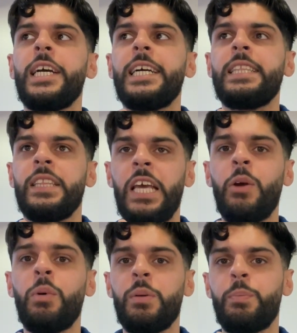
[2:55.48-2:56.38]
they
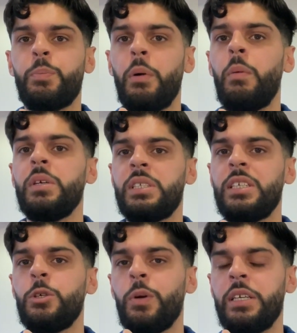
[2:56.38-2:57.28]
will probably see
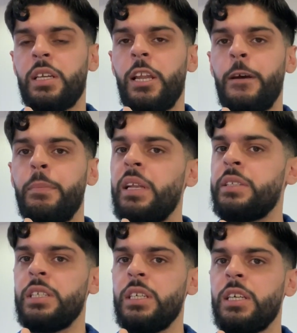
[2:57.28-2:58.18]
you as a
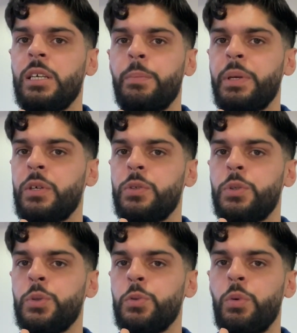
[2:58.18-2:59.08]
liability because
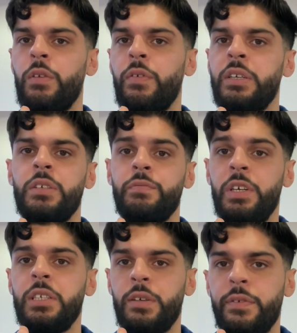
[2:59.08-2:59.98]
you will find it
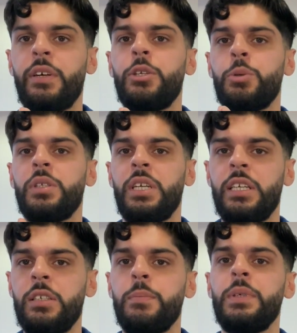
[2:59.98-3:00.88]
very difficult to
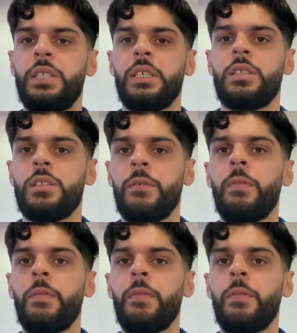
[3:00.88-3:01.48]
attend meetings.